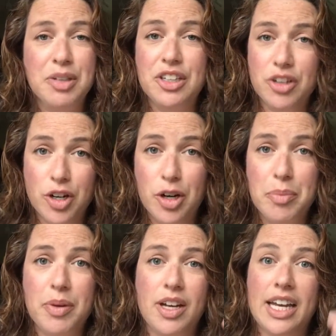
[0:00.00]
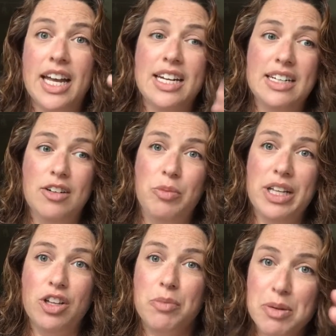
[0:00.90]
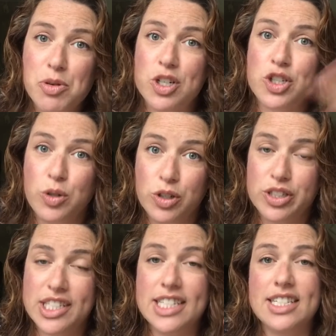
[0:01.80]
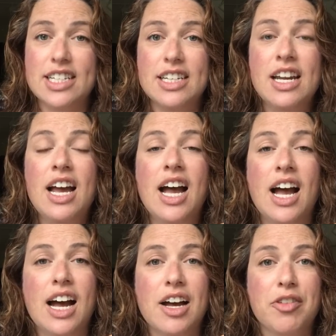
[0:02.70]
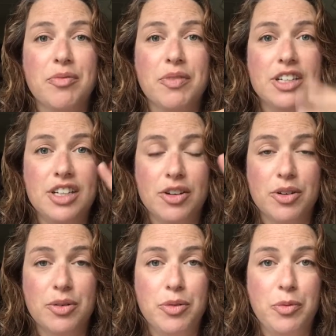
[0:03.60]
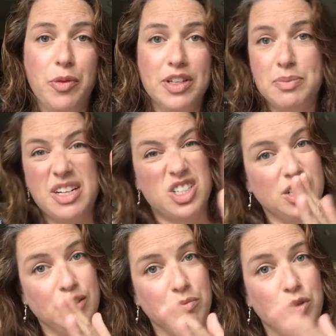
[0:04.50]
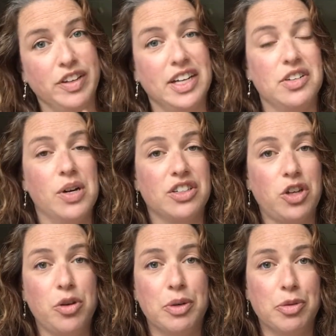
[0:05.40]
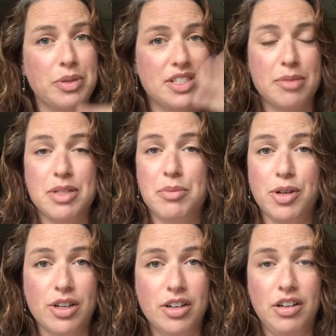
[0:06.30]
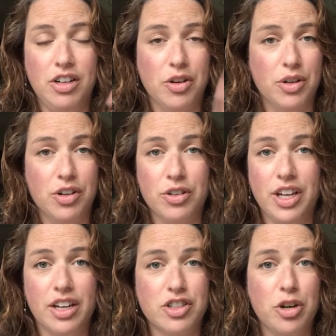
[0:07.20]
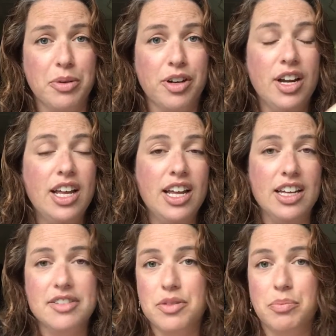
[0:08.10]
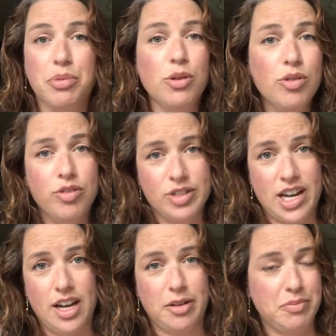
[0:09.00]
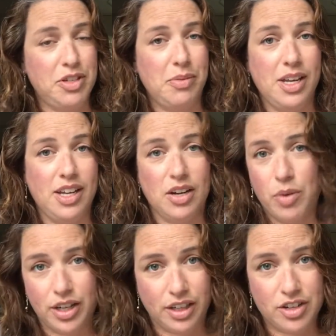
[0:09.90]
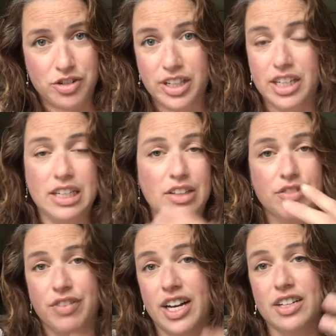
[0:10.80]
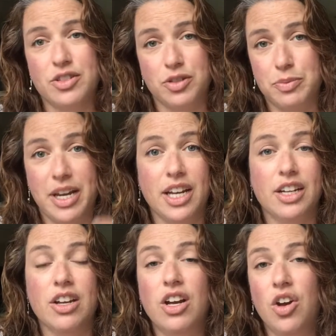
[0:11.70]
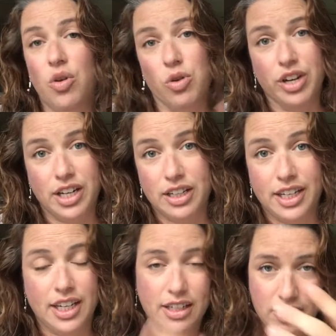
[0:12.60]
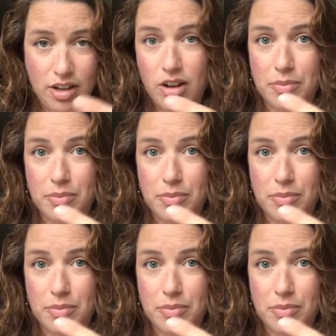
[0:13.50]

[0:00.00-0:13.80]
Europe, again, it'll be a little bit more shoulder season, especially moving into October. But September, and early October is a beautiful time to be in wine country in either France or Spain or Italy